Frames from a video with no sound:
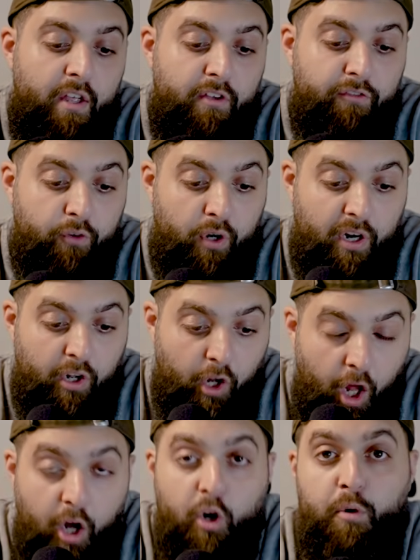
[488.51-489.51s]
for a
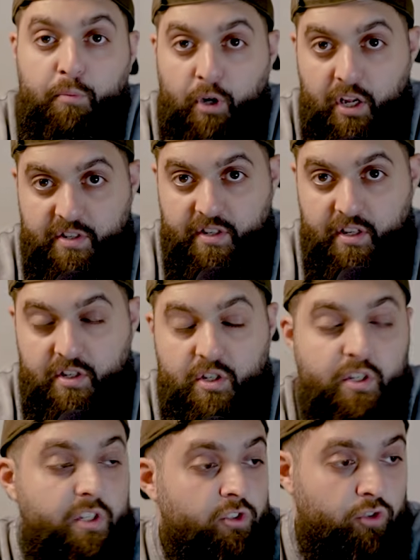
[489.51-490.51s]
longer process